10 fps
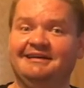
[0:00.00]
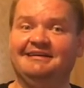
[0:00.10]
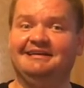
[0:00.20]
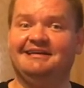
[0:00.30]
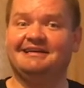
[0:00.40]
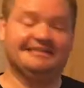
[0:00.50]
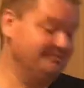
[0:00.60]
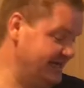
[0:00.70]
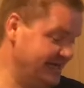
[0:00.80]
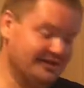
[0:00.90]
Because I'm
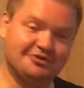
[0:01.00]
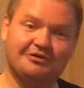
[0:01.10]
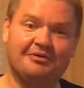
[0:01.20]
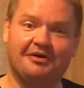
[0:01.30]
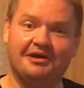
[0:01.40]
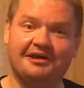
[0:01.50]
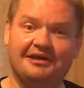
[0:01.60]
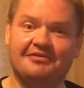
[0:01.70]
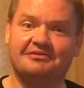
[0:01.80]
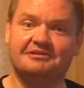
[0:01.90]
taking it to a party
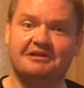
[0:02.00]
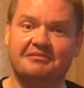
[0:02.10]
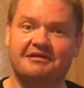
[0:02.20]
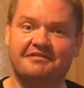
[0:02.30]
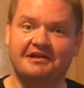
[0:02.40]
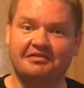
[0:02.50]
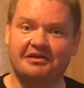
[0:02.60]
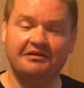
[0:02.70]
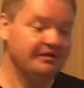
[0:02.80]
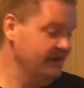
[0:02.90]
and there's going to be a vegan
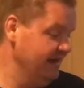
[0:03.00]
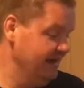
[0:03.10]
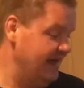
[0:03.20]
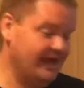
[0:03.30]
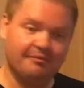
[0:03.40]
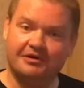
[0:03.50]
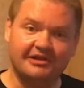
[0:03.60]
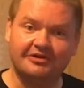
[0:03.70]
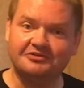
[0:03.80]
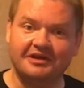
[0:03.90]
there, and I'm going to
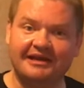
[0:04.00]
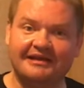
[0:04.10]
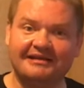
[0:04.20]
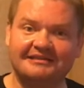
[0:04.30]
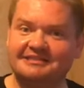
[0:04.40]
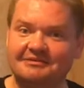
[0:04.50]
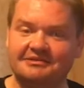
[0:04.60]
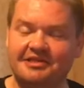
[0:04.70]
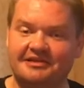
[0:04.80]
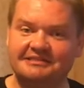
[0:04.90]
let her try it and see what
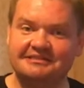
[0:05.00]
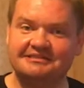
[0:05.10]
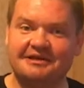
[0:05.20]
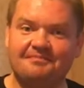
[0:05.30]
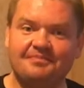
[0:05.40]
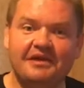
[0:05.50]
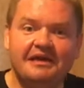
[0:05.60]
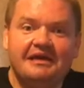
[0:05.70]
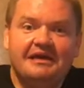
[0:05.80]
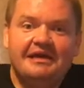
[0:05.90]
she thinks. So
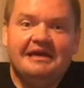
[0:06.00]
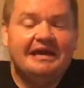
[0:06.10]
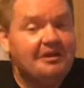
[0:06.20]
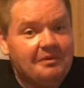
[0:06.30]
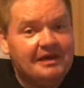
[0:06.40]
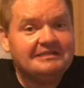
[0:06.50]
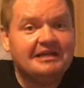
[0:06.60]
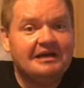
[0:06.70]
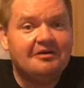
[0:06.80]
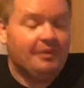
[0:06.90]
anyways,
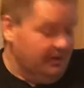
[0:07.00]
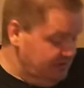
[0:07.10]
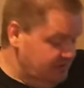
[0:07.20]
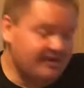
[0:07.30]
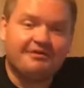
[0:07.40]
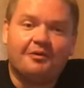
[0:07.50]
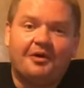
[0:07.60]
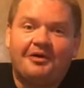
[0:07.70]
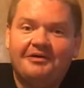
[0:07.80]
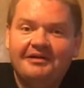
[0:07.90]
why don't you give it a
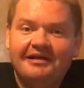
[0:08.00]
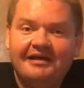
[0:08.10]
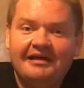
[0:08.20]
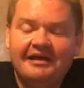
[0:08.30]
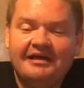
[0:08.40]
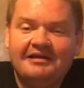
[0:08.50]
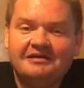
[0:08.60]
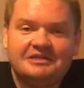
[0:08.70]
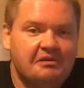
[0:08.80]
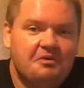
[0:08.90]
whirl and
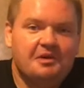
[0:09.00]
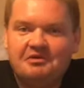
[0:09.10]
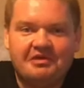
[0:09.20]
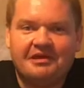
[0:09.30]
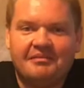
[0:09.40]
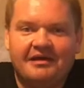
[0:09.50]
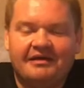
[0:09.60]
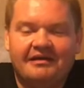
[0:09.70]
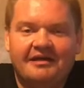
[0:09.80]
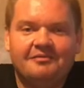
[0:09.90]
tell me what you think about it?
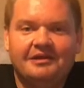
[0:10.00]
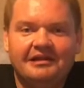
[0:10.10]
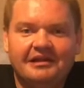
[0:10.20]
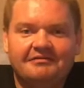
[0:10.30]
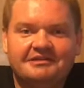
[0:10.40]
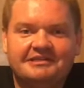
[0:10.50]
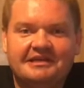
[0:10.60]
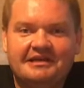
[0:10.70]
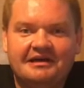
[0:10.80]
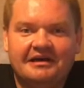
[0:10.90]
I'd really love to
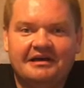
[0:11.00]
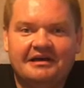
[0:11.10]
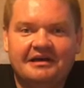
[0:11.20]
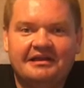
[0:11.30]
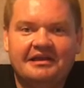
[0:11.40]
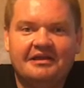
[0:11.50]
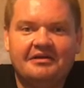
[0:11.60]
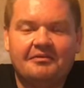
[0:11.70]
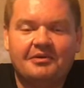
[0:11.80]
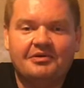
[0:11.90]
see and
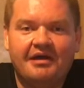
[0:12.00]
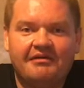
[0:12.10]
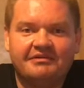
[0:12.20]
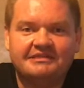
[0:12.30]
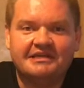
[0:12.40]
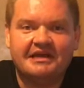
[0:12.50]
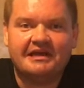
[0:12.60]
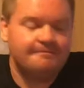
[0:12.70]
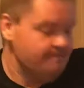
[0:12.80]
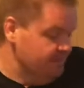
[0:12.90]
hear what you have to
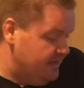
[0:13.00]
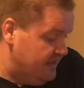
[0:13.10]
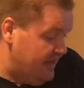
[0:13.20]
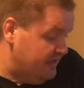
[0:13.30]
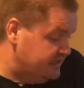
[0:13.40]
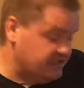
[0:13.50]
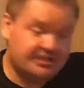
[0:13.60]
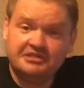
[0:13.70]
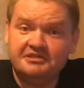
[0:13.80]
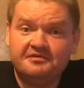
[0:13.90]
say. Now, you got any
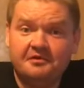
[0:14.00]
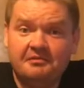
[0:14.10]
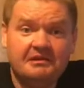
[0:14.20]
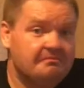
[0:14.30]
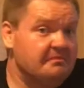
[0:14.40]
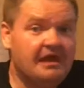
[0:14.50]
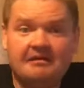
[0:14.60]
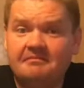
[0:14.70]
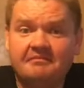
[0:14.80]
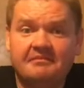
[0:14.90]
suggestions for me? Hey,
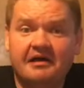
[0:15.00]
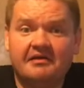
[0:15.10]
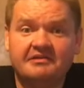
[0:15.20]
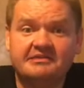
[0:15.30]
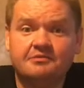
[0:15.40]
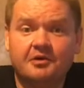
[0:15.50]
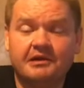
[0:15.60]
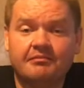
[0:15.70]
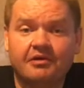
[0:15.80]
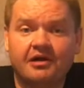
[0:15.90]
this is a work
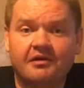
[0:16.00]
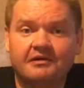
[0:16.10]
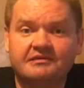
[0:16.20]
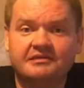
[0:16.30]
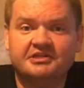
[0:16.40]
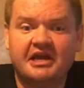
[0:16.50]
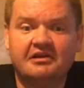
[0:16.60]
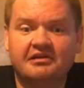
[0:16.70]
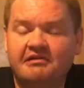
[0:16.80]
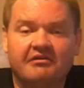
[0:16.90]
in progress. The
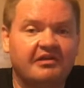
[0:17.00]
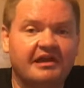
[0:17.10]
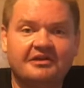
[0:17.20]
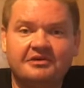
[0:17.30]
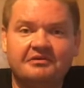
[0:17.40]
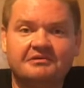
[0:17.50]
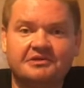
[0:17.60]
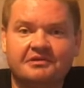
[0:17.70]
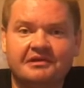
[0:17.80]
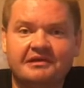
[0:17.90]
channel, everything I do
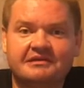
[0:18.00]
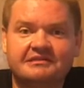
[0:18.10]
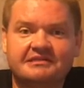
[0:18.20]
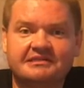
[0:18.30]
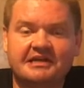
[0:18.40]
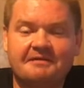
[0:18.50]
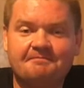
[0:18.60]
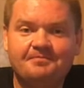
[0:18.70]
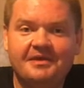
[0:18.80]
certainly is the same.